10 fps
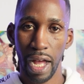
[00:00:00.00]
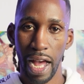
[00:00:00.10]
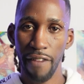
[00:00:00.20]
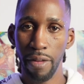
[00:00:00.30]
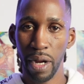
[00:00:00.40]

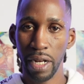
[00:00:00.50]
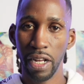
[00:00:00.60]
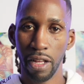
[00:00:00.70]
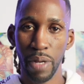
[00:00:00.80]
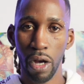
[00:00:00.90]
Everybody
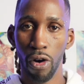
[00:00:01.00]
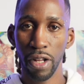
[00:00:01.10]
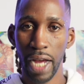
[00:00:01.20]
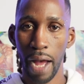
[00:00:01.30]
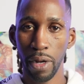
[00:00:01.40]
needs to be on
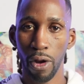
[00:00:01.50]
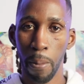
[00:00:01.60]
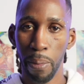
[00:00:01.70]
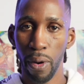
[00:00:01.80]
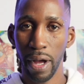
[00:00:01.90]
time and
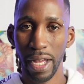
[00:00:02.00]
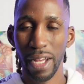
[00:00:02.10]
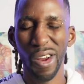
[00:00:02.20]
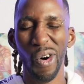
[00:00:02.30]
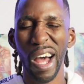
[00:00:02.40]
on point.
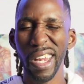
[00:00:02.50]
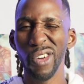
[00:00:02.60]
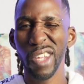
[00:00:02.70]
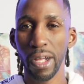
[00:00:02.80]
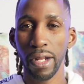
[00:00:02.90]

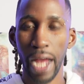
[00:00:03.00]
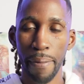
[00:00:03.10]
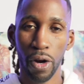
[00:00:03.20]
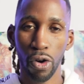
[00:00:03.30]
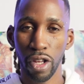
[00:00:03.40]
Those type
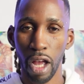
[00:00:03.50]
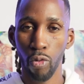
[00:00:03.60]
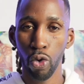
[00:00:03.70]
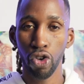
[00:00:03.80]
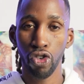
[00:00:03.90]
of coaches are
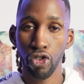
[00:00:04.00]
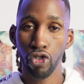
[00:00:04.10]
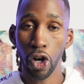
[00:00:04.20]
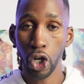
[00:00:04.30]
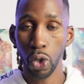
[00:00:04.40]
real
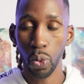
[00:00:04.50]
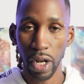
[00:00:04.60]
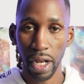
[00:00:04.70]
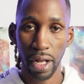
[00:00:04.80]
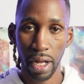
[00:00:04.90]
structured with
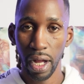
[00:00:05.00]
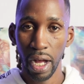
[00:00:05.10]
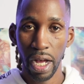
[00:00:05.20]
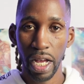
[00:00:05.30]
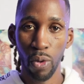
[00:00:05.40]
it.
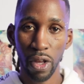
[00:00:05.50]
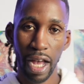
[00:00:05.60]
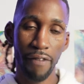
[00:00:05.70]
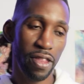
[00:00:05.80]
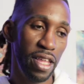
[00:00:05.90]
He wants
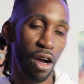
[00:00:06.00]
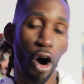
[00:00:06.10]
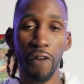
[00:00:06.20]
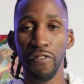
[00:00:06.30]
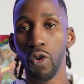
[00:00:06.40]
everything
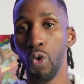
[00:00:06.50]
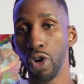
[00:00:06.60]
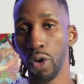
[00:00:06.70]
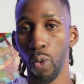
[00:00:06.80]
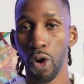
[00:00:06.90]
off the
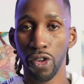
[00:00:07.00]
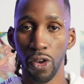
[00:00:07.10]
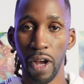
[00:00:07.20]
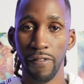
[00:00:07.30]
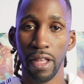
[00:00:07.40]
court to work
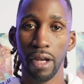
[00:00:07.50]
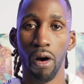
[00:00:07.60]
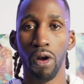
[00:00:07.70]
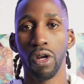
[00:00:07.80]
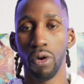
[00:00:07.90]
so everything
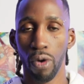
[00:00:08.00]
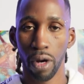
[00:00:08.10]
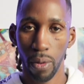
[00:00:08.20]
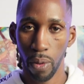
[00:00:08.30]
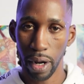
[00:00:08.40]
on the court
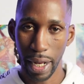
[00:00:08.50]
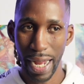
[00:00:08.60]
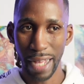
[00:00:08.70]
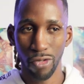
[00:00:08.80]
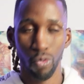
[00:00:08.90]
can work. And
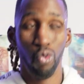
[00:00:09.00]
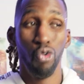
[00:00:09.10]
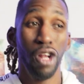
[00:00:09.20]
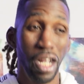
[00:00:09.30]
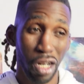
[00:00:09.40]
that's
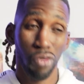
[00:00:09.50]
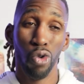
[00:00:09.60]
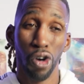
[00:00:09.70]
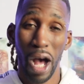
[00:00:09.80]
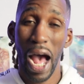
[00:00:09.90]
really the
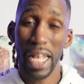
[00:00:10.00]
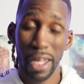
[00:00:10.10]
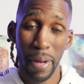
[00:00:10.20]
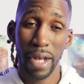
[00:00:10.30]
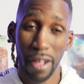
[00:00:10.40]
real
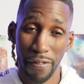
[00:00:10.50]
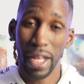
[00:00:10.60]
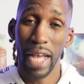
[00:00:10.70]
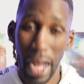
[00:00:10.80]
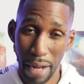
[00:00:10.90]
aspects of the
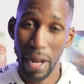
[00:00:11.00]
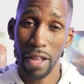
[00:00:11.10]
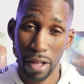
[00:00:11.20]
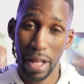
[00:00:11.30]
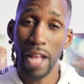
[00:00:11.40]
game.
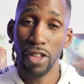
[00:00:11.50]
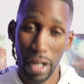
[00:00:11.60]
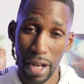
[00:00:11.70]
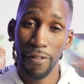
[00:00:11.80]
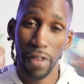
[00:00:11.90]
That's the
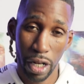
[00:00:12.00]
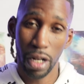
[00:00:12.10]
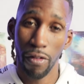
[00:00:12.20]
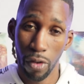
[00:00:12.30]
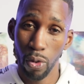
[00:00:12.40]

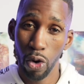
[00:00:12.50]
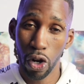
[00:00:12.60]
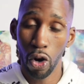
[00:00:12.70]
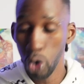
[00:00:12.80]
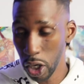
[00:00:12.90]
definition of a real
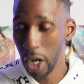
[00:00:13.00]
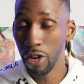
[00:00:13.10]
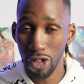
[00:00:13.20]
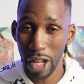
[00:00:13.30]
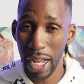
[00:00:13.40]
coach. He
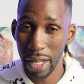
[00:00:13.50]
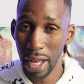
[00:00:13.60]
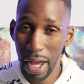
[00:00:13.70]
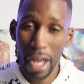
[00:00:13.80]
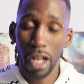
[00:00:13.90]
understands
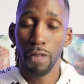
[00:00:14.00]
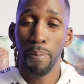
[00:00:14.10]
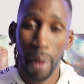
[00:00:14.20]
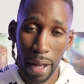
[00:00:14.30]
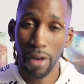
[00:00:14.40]
his
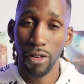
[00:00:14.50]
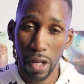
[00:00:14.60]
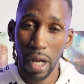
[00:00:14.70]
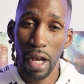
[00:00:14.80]
players.